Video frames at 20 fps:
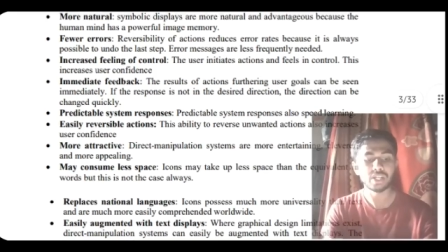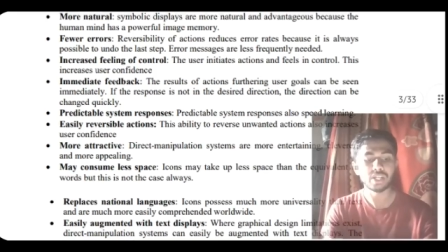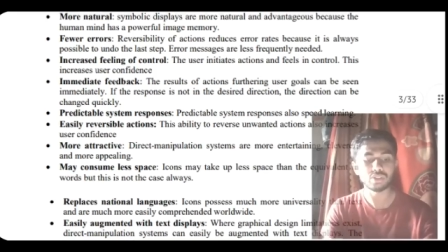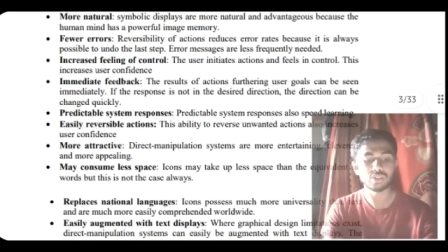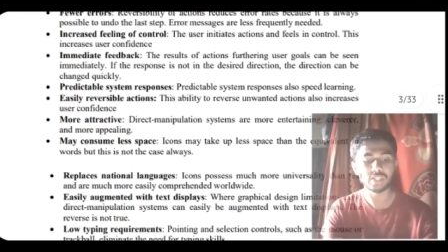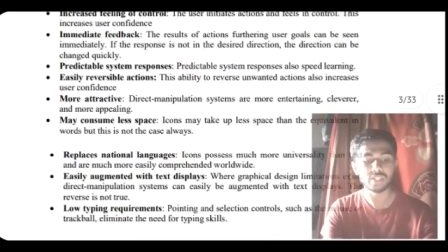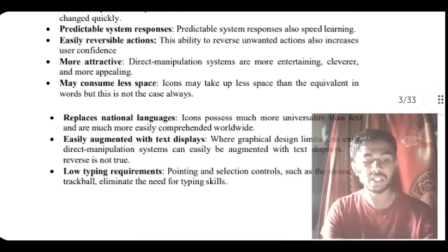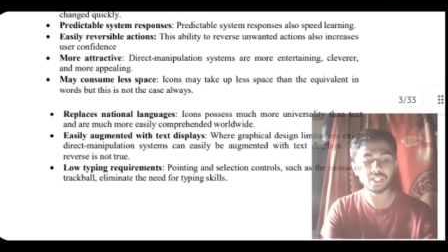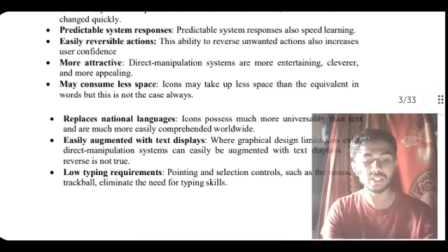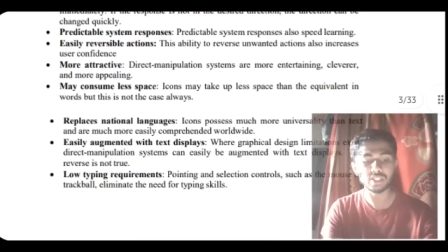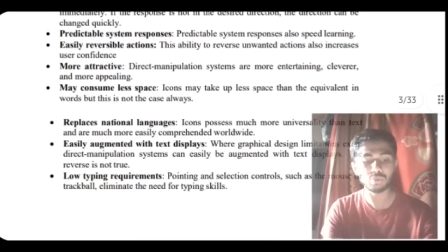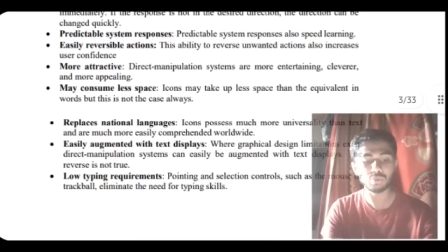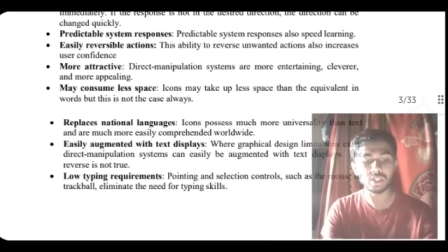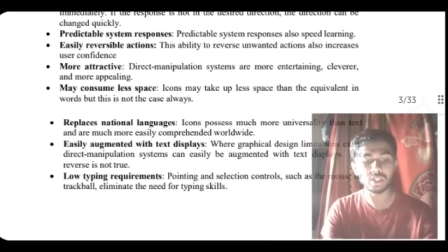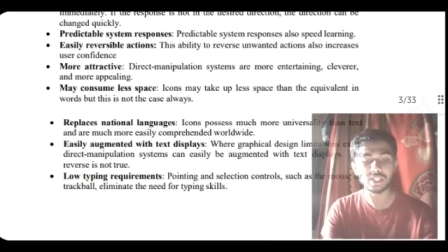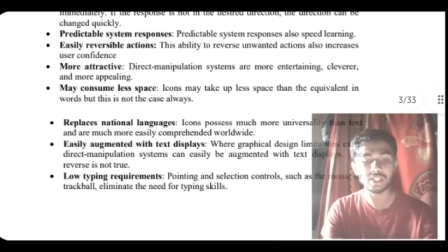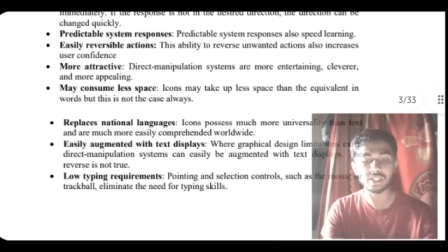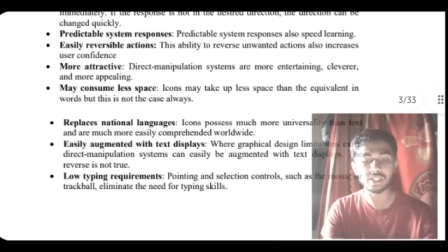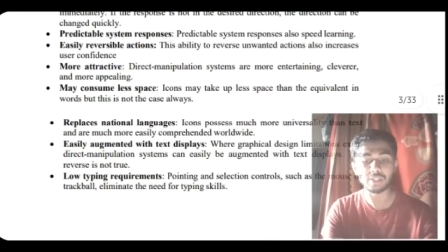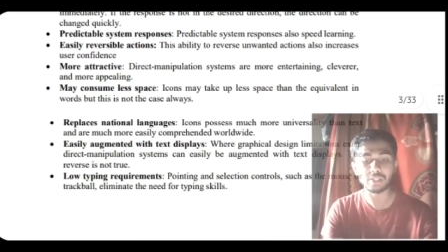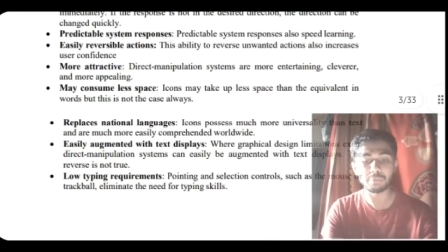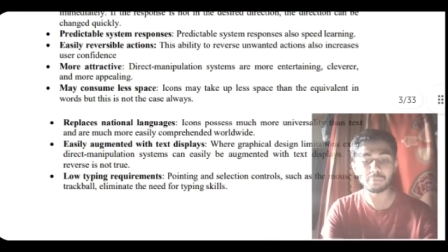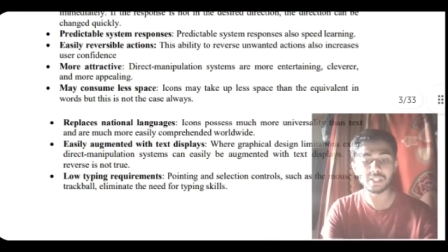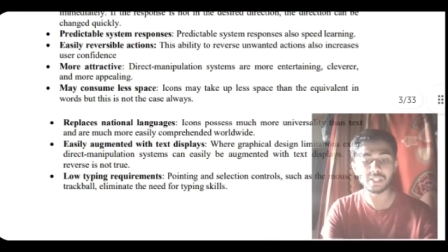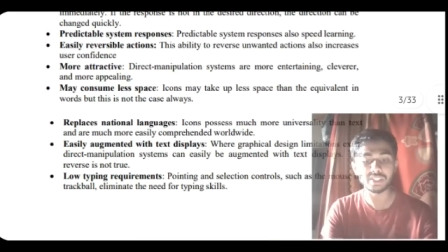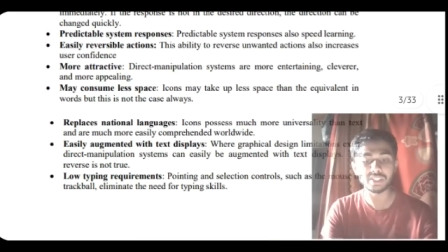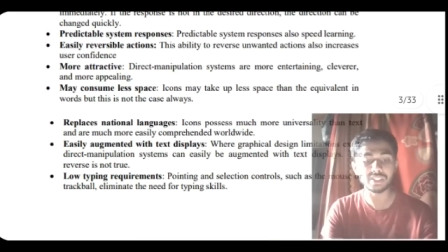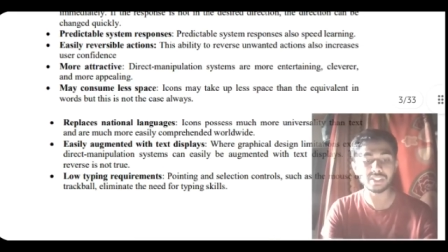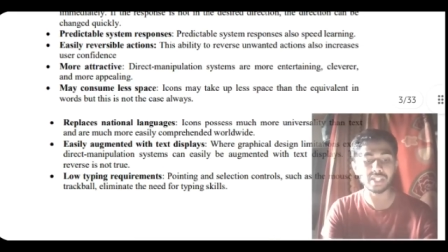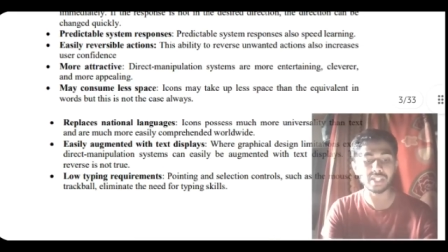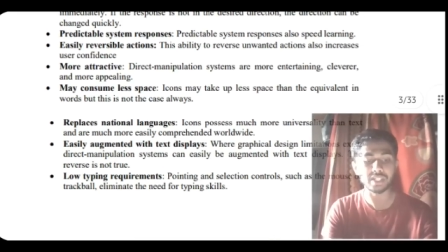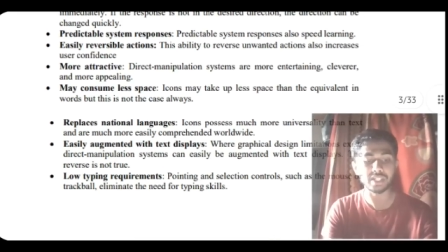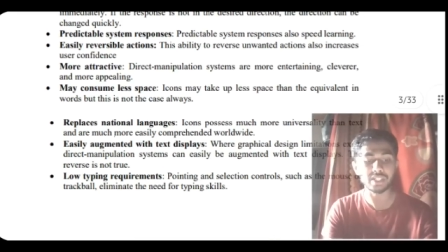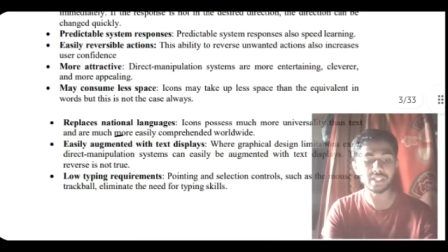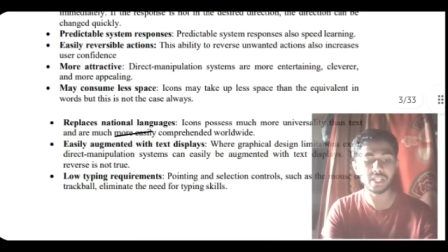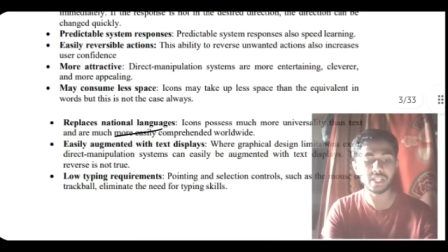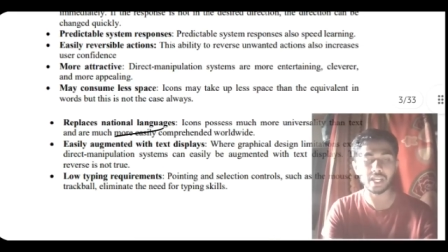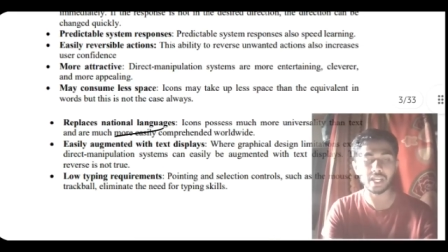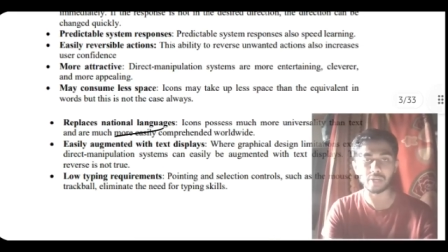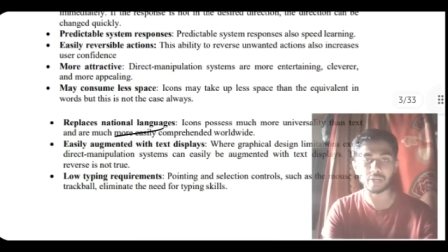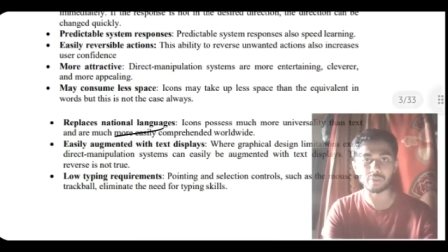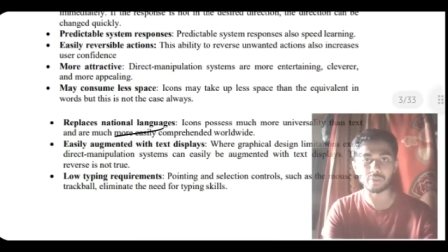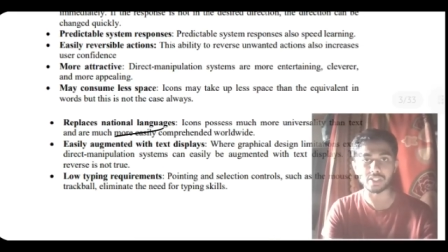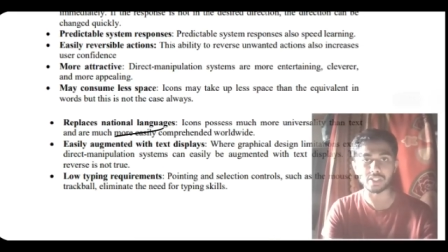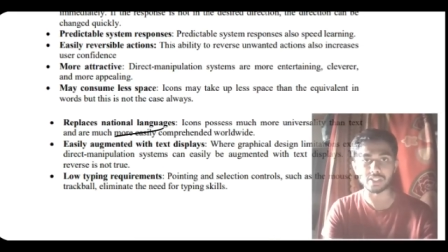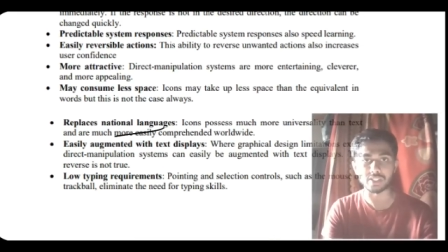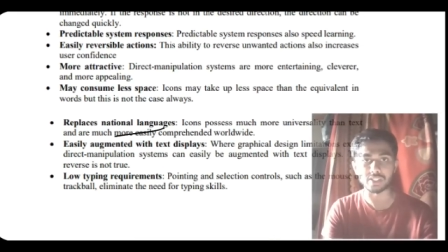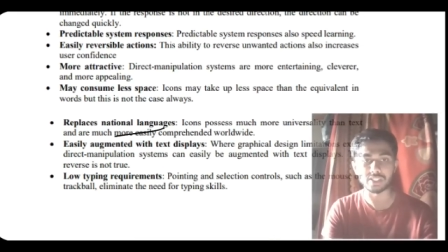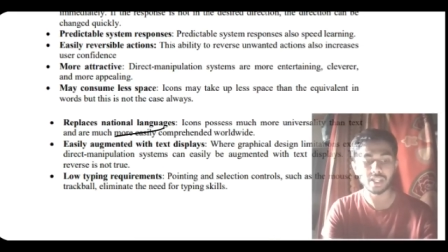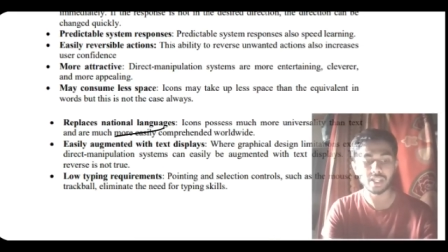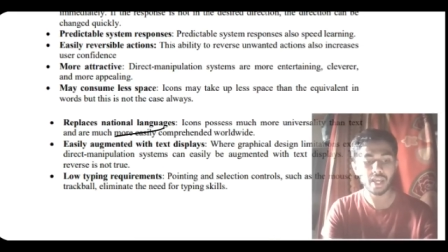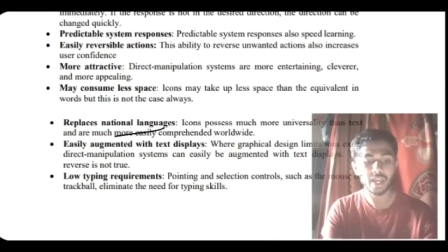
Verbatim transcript: so that is what it replaces national languages